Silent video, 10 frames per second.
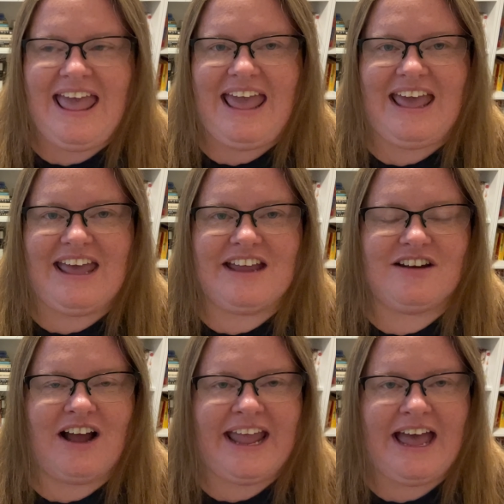and
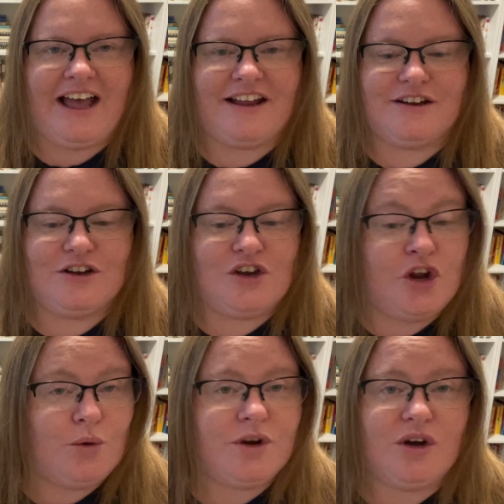I had
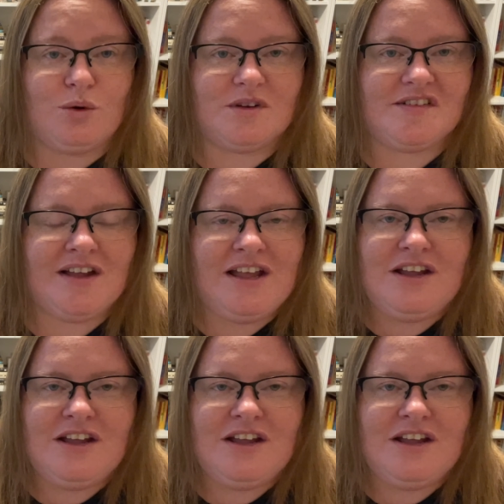no notes.